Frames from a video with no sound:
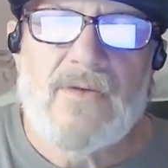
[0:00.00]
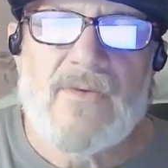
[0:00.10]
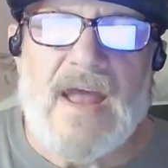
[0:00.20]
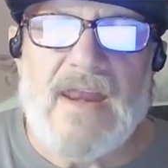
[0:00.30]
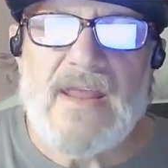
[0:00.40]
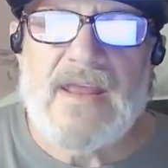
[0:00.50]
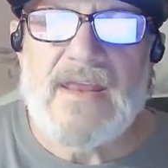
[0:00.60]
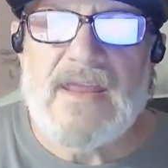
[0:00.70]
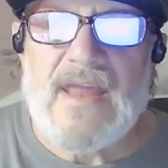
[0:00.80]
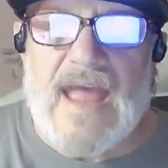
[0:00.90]
right
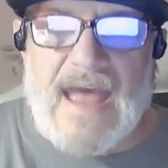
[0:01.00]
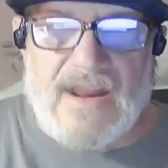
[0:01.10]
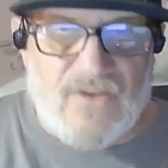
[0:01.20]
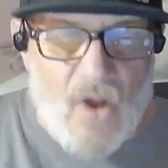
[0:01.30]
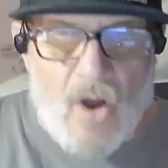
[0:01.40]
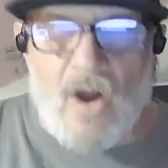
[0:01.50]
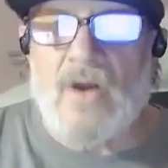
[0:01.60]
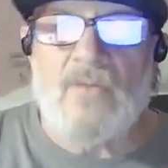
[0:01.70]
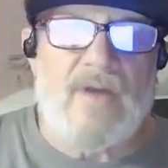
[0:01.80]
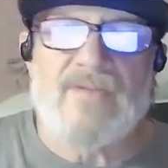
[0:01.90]
it, it, at its
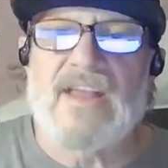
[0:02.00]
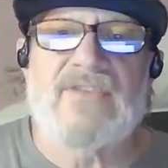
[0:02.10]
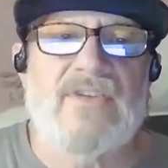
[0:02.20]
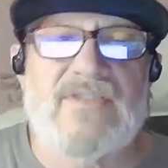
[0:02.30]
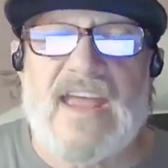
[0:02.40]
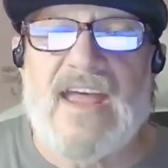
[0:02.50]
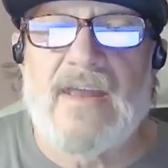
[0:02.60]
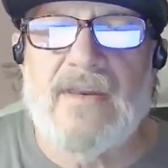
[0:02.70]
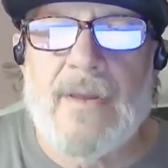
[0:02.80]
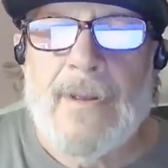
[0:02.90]
heart revelation
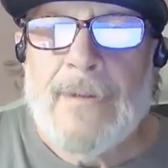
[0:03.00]
10